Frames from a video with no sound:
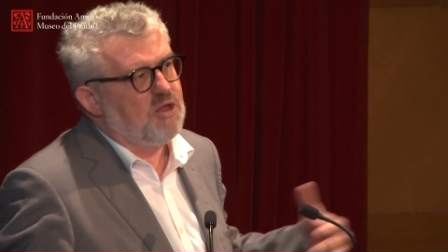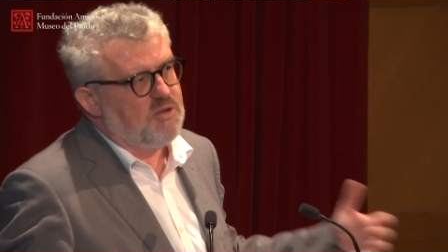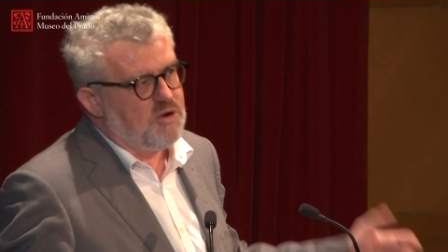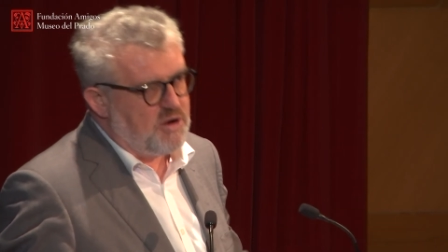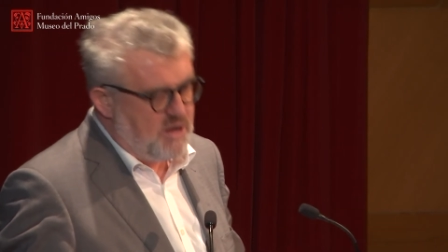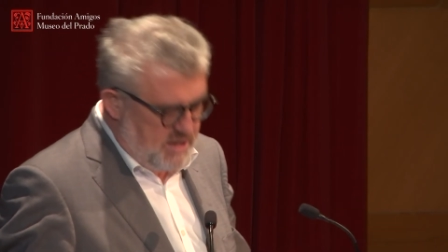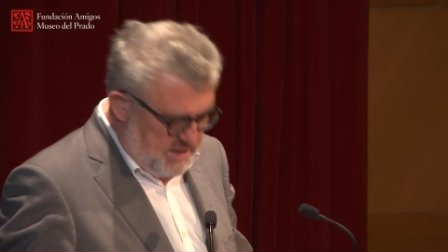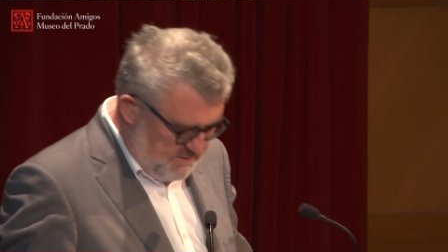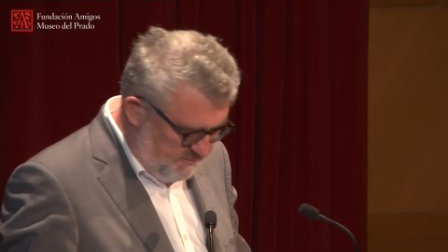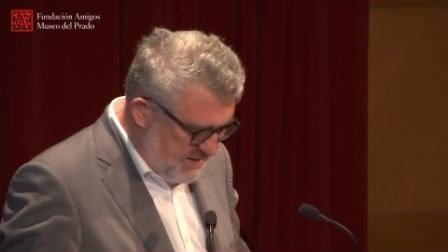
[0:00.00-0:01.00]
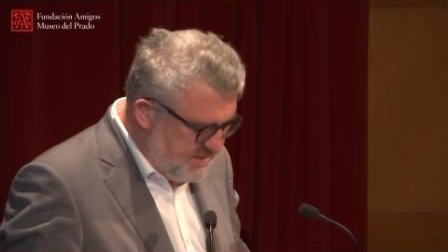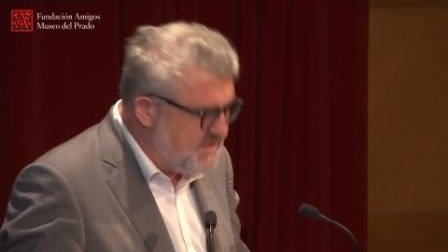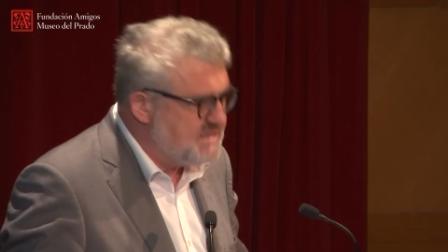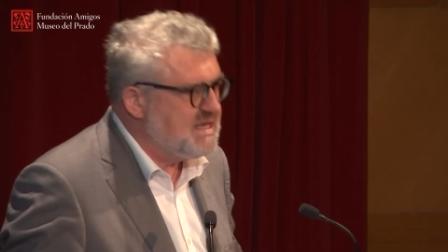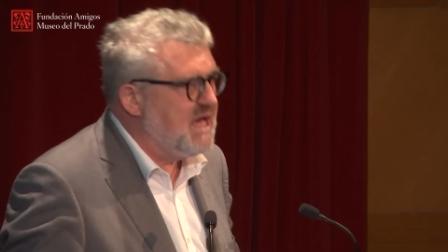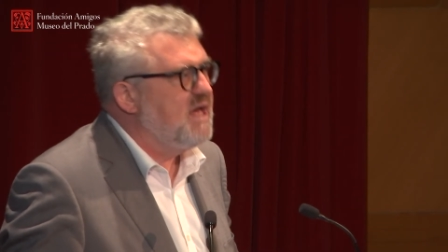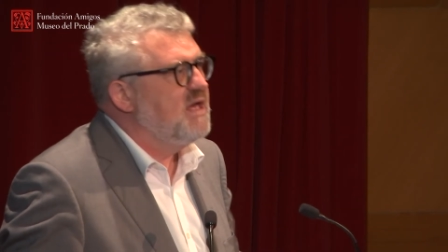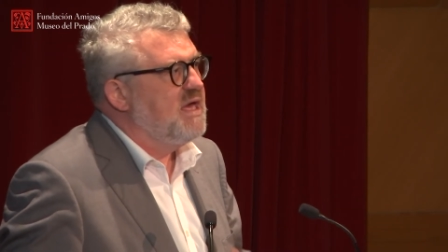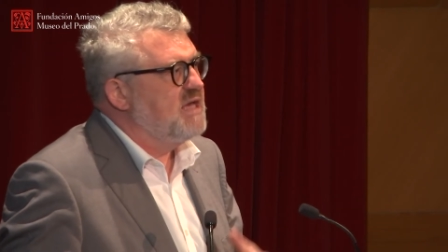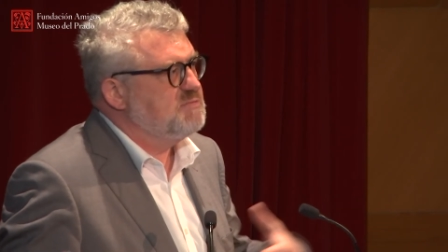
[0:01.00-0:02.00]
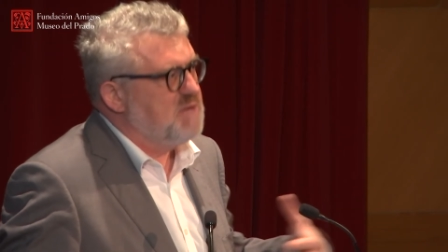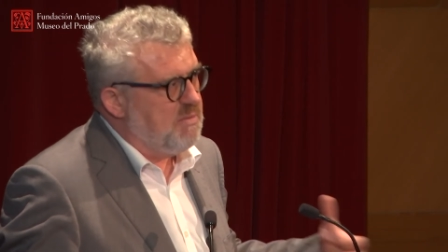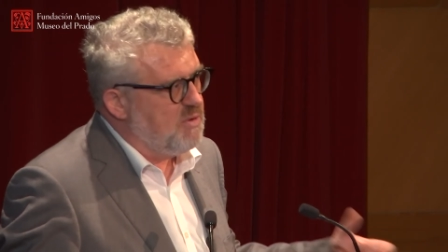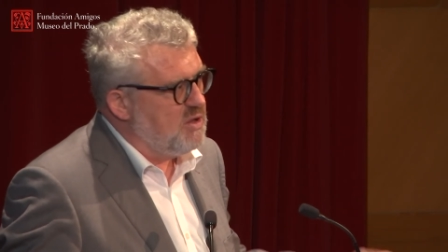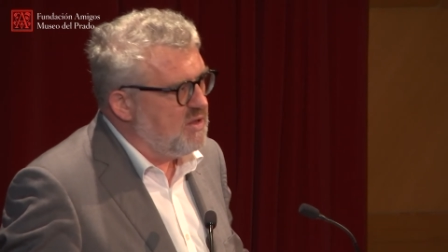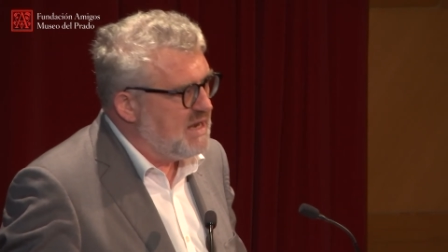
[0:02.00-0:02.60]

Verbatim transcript: de Honor eh, francesa, es miembro de